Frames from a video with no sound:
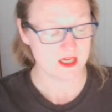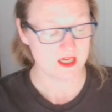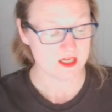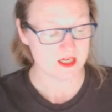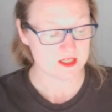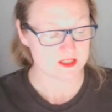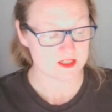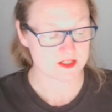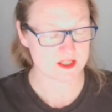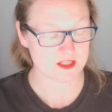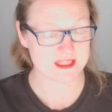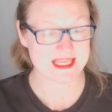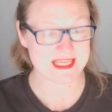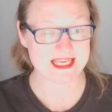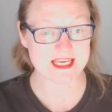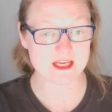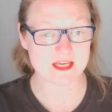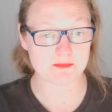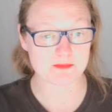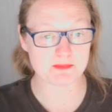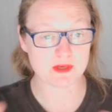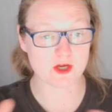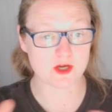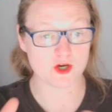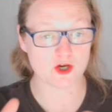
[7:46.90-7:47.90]
So then
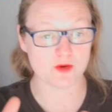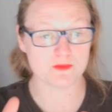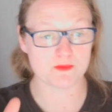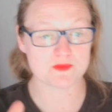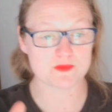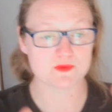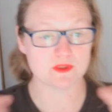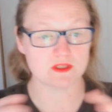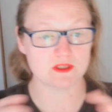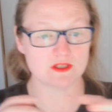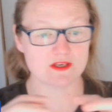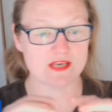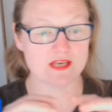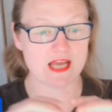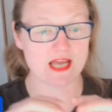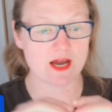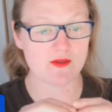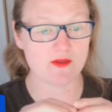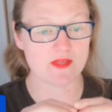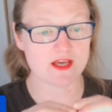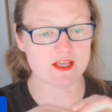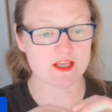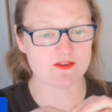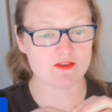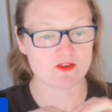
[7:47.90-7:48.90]
it becomes, well, now
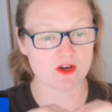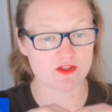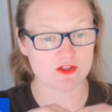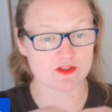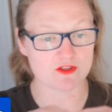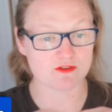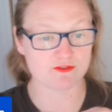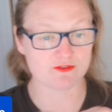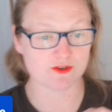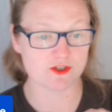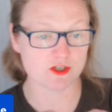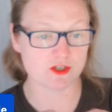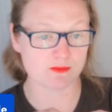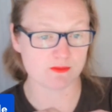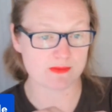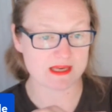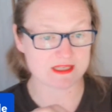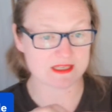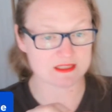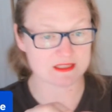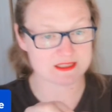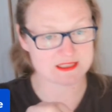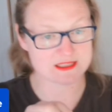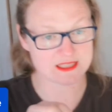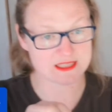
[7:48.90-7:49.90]
that you've got the
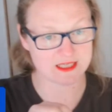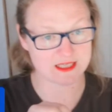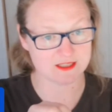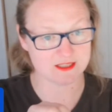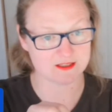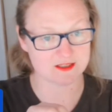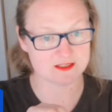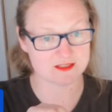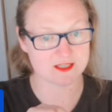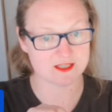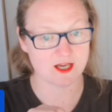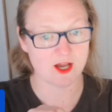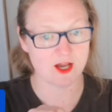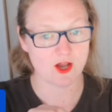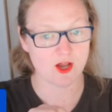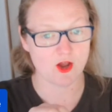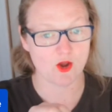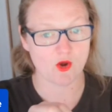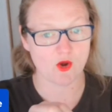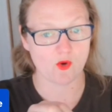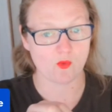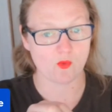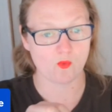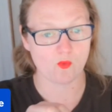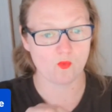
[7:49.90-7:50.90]
fundamentals nailed,
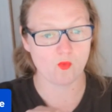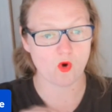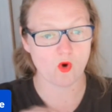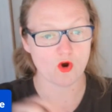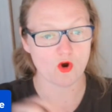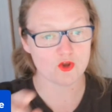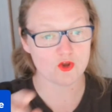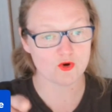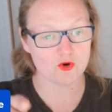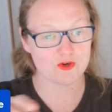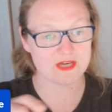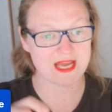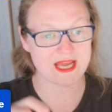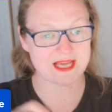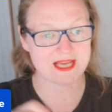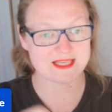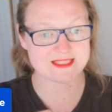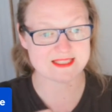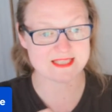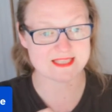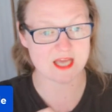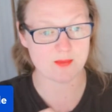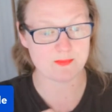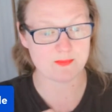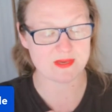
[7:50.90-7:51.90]
what your next
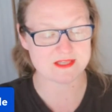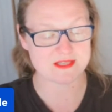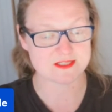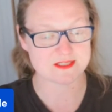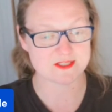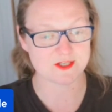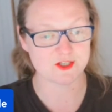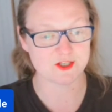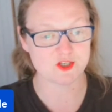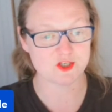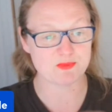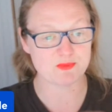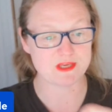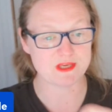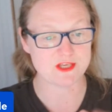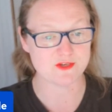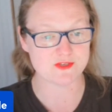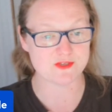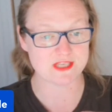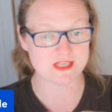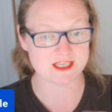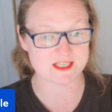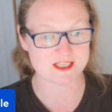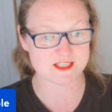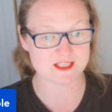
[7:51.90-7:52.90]
step is going to be
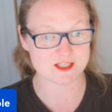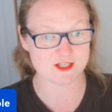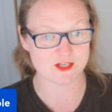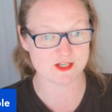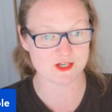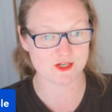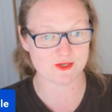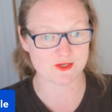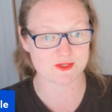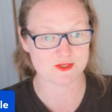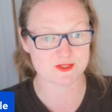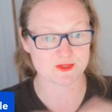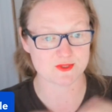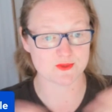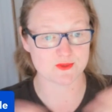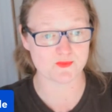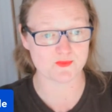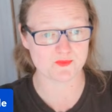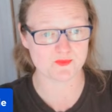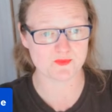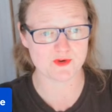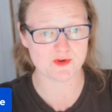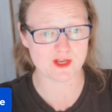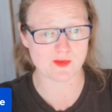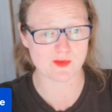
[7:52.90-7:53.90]
unique to you. So
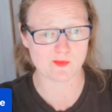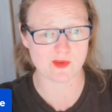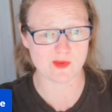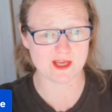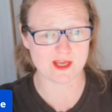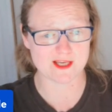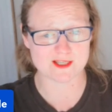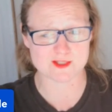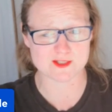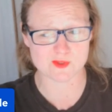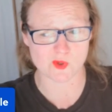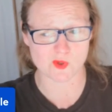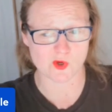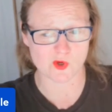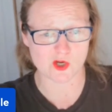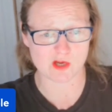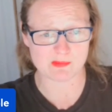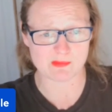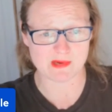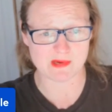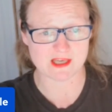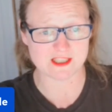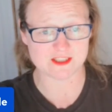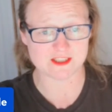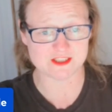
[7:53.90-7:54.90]
we can talk
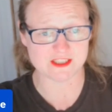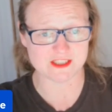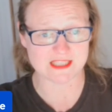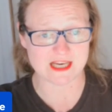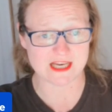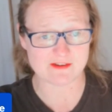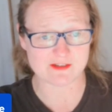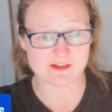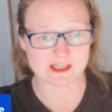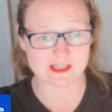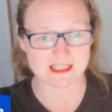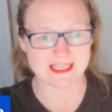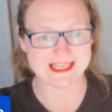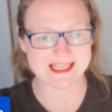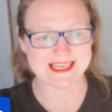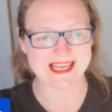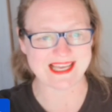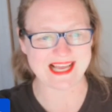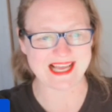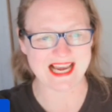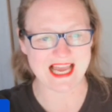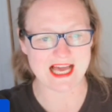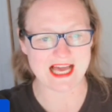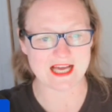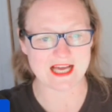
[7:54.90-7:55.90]
about it generically in a
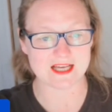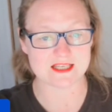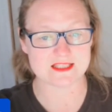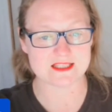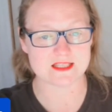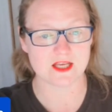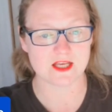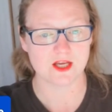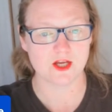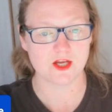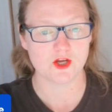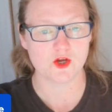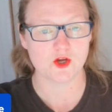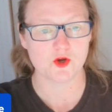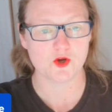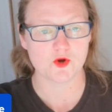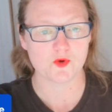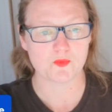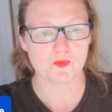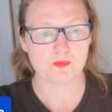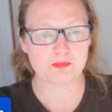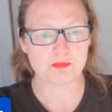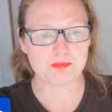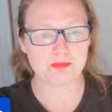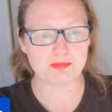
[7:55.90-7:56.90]
class,
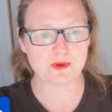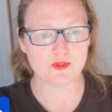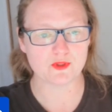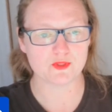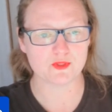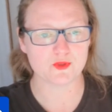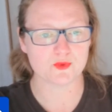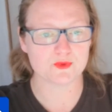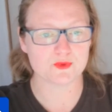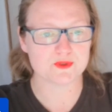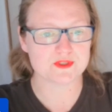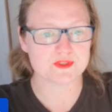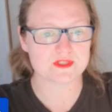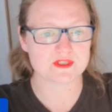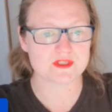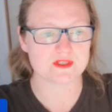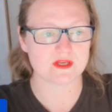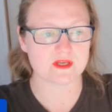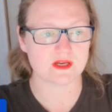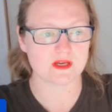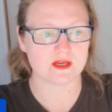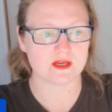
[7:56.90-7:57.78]
but those